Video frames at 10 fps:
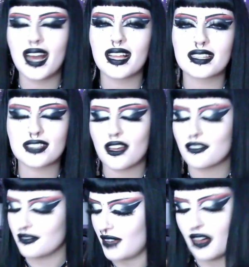
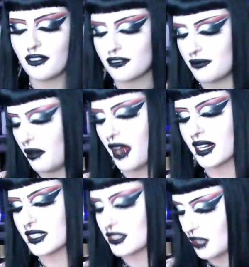love e.l.f.
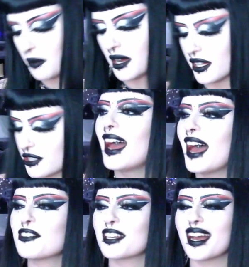products so much.
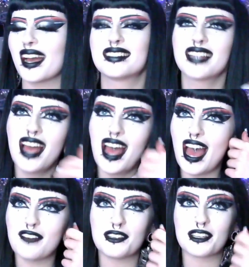Have you
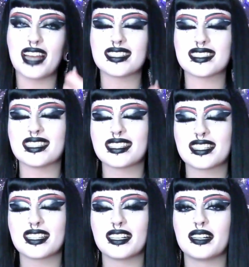guys seen
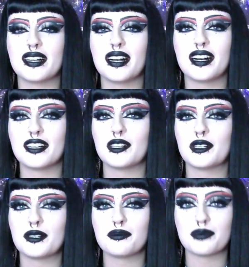
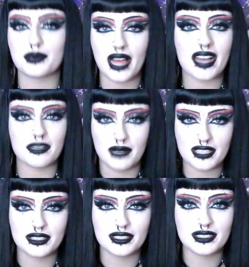the black
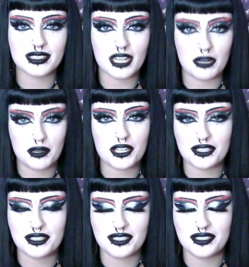metal
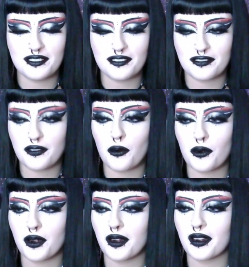commercial
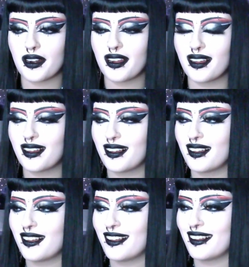for
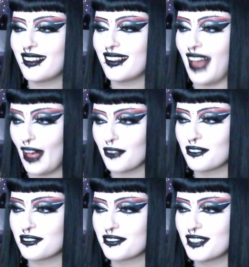
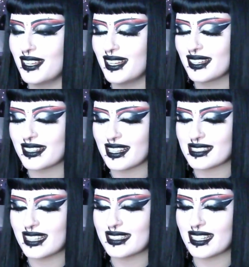e.l.f.? Because
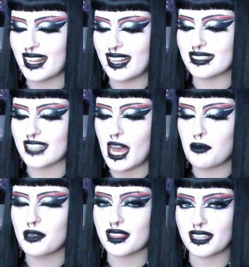they did a collab
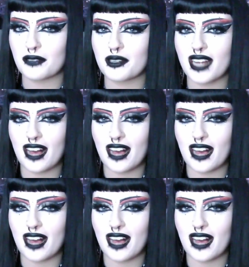with Liquid